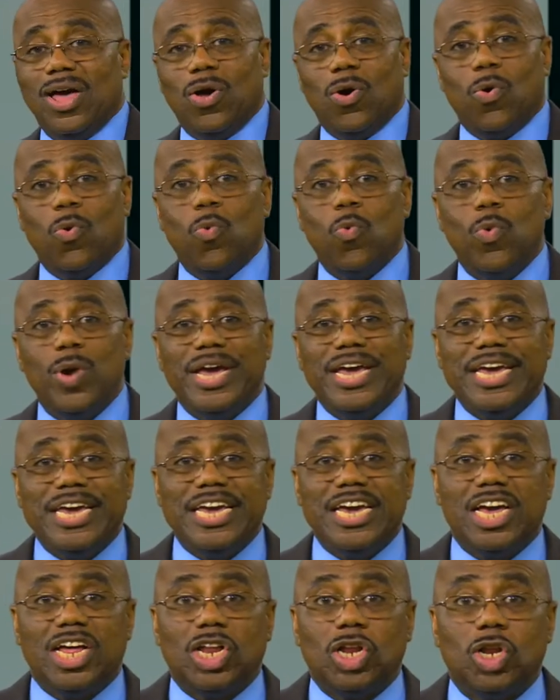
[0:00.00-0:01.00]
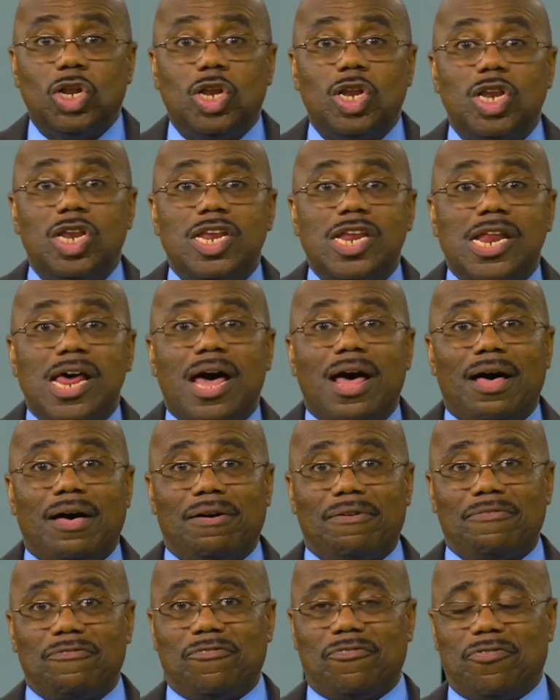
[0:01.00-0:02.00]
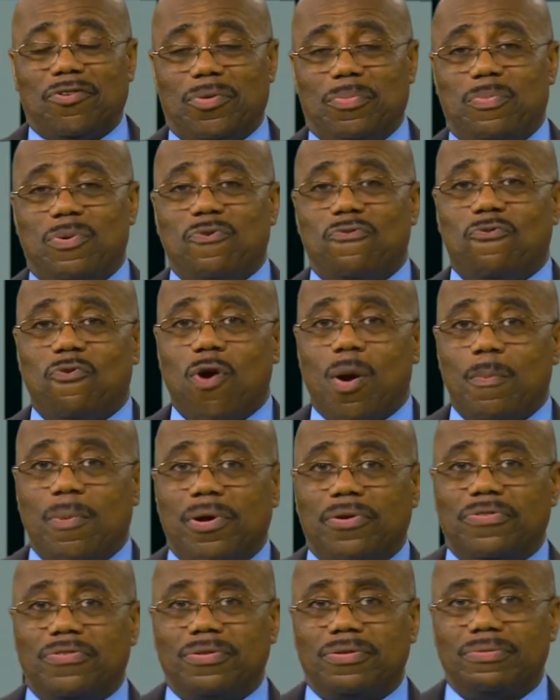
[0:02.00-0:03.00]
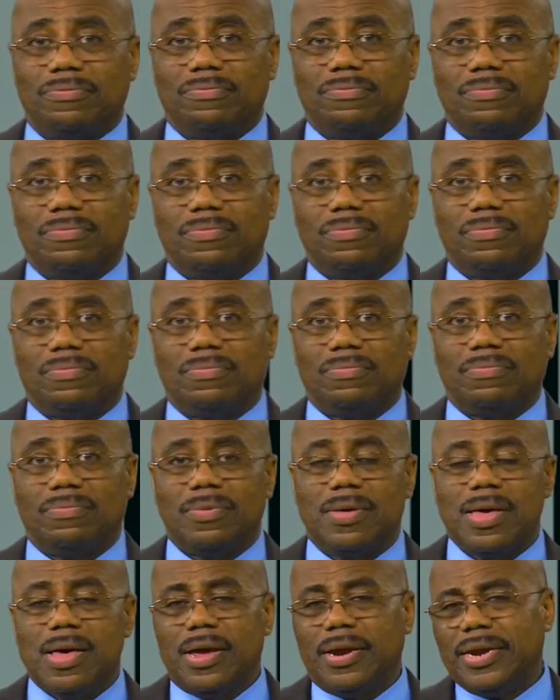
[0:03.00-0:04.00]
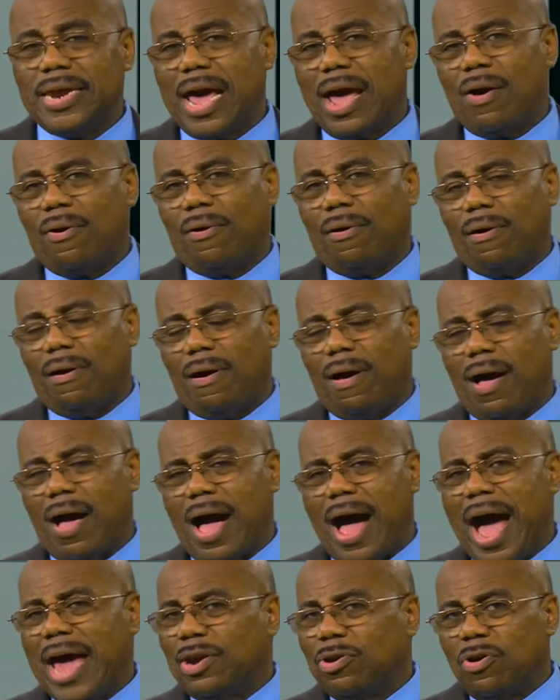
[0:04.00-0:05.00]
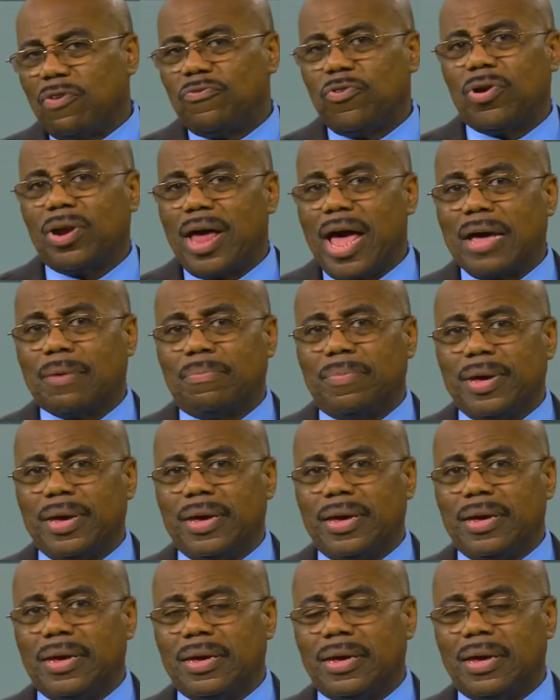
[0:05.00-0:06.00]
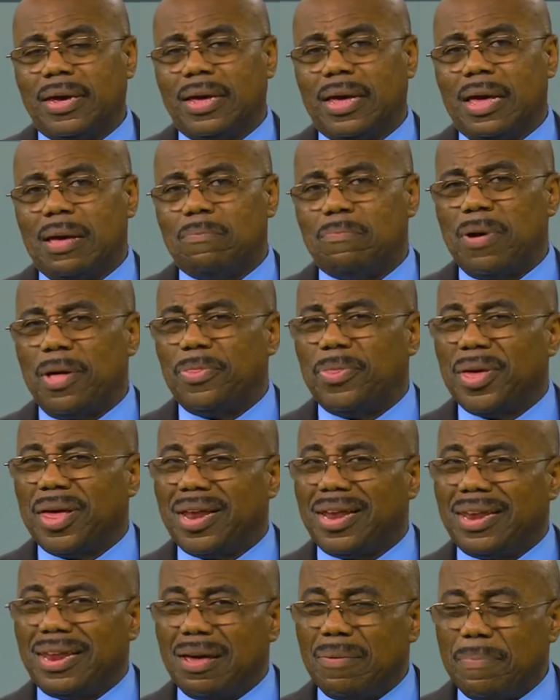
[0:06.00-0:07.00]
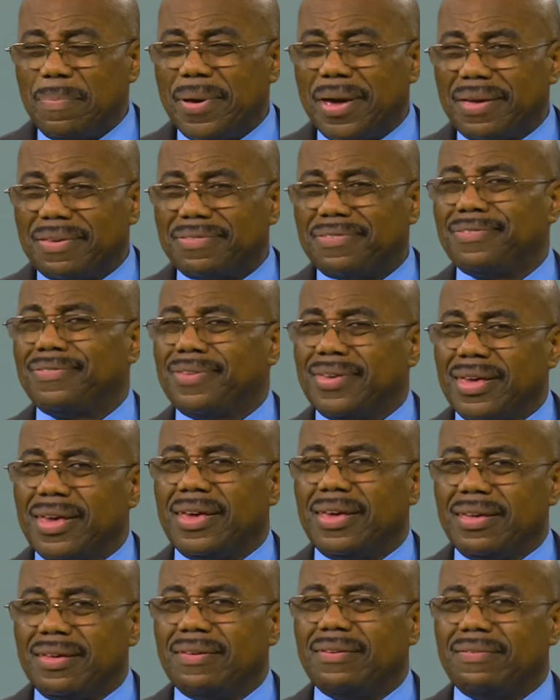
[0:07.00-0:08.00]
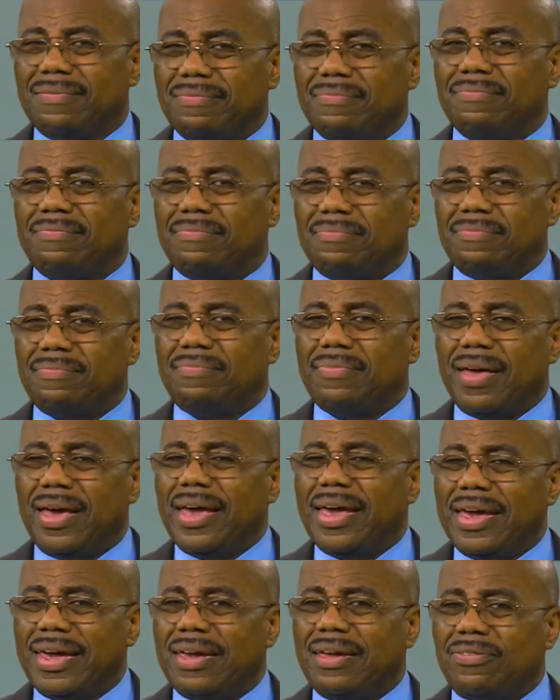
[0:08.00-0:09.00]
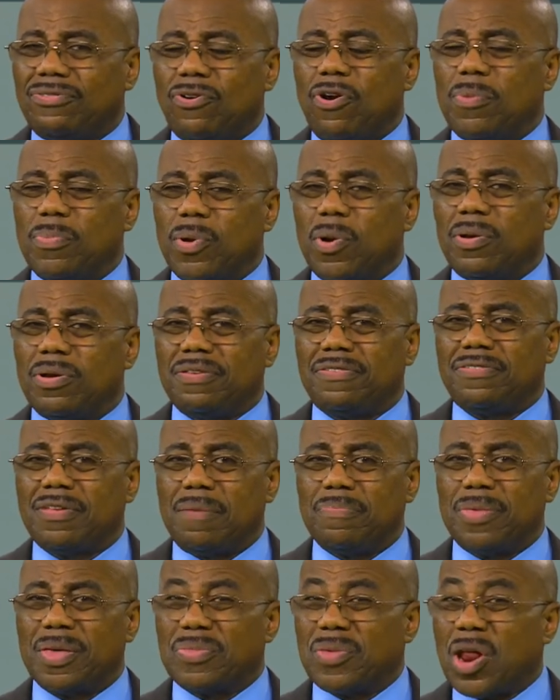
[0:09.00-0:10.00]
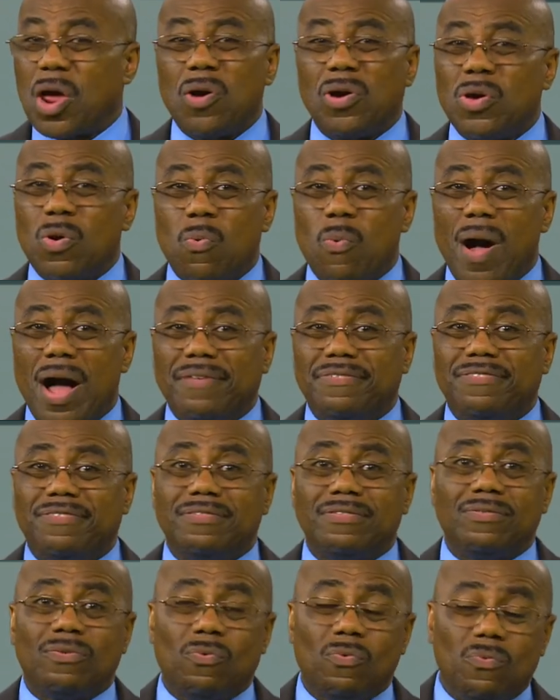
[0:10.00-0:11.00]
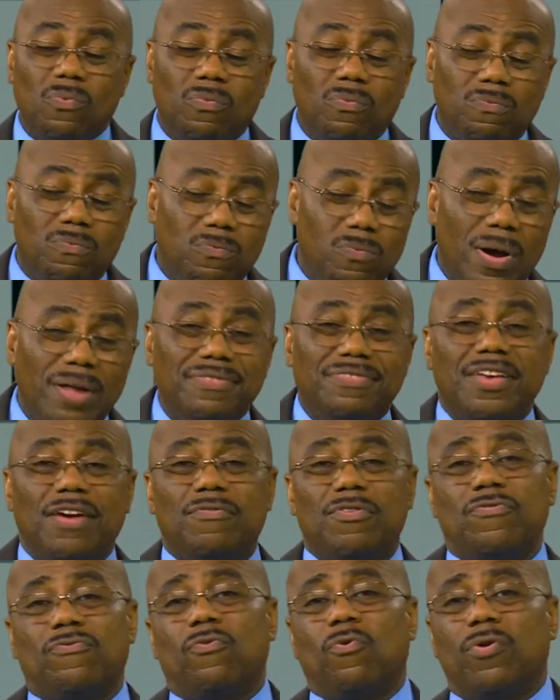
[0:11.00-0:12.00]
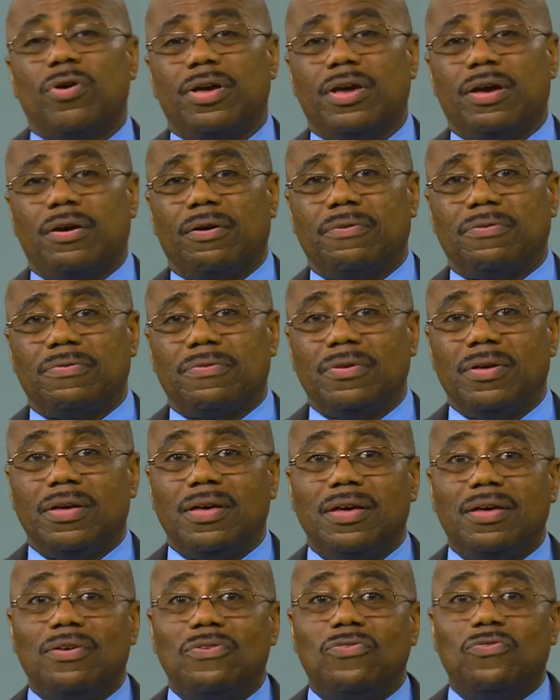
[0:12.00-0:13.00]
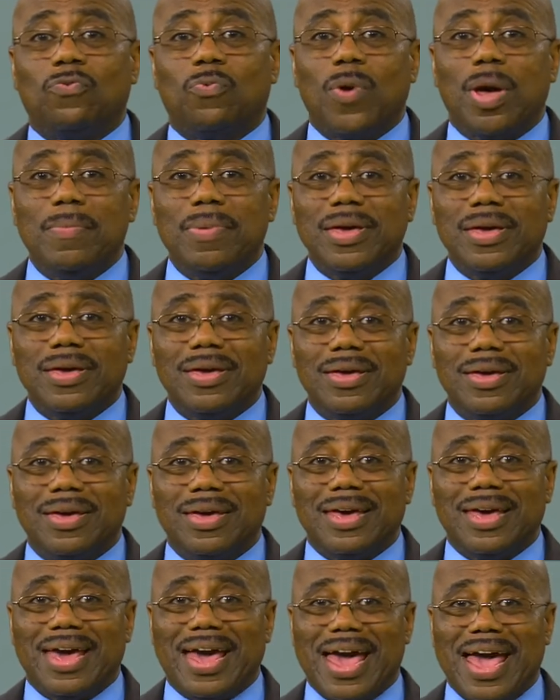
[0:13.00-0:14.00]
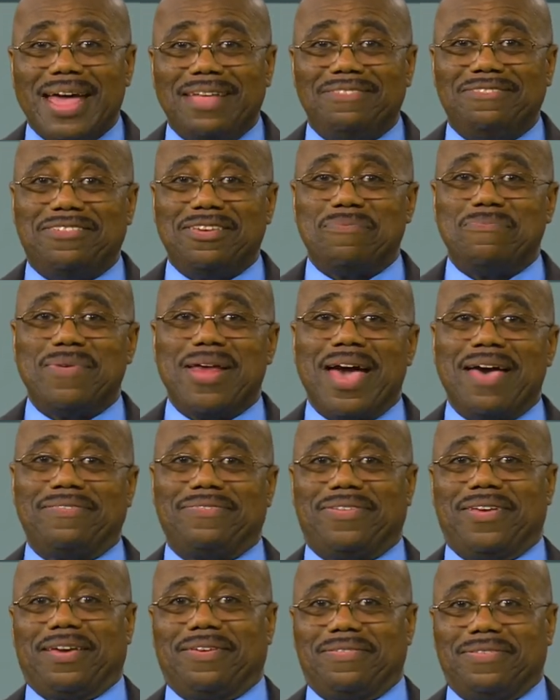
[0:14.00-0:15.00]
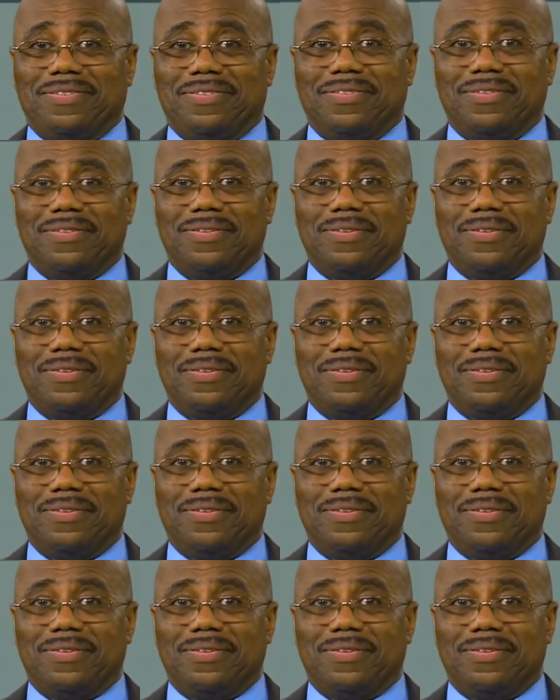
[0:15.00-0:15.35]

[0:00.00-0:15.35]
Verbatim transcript: We love performers. Now, I don't know if you're like me, but the Olympics, they turn me on to something that I only watch once every 4 years, swimming and gymnastics.